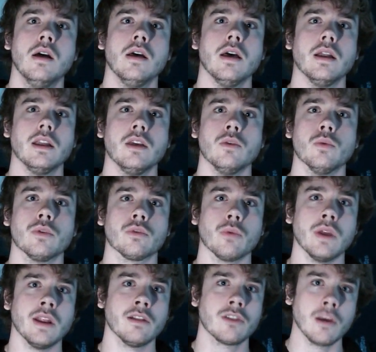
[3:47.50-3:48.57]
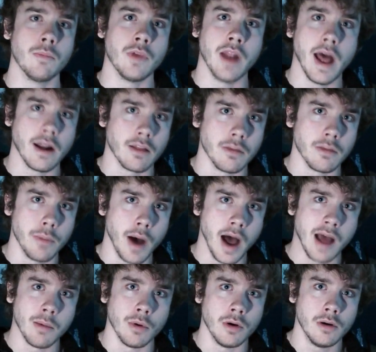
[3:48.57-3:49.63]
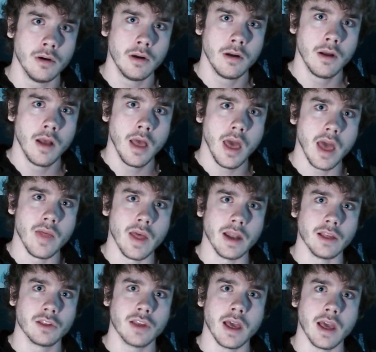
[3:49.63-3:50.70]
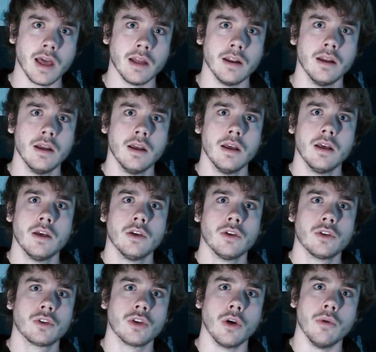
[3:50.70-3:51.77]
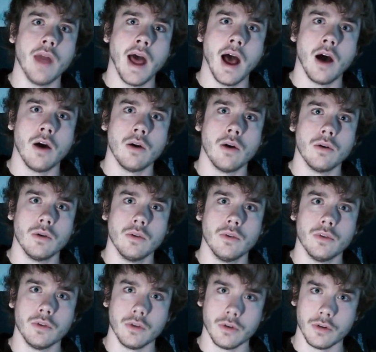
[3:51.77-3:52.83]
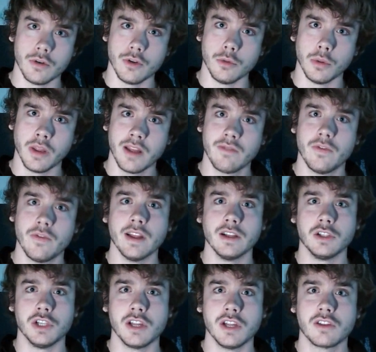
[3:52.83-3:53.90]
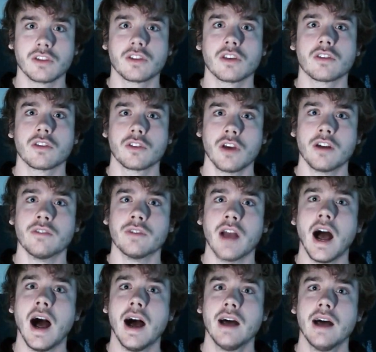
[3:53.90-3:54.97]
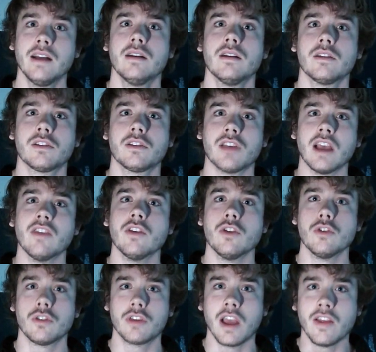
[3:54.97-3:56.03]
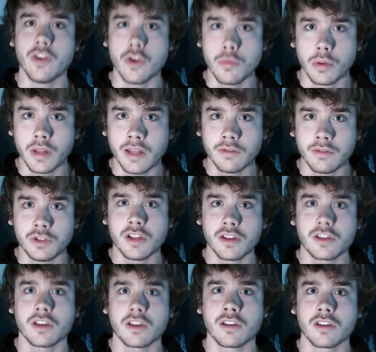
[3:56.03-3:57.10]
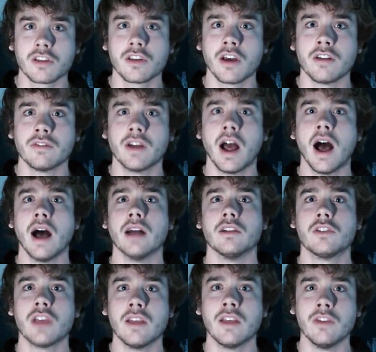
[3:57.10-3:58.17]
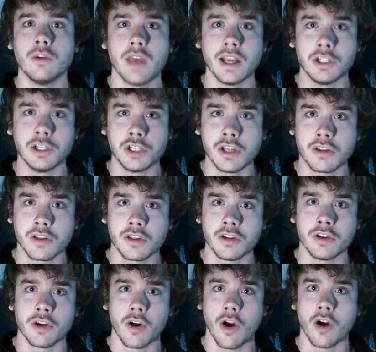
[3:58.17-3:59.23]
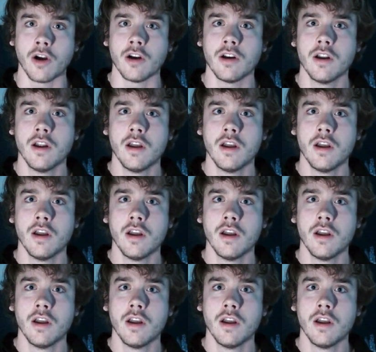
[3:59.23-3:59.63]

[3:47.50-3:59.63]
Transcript: And he was reading something out of the Bible. And then he said, so now you believe that Jesus is the Son of God? Say that you, say that you believe Jesus is the Son of God. Say that you take Jesus into your heart.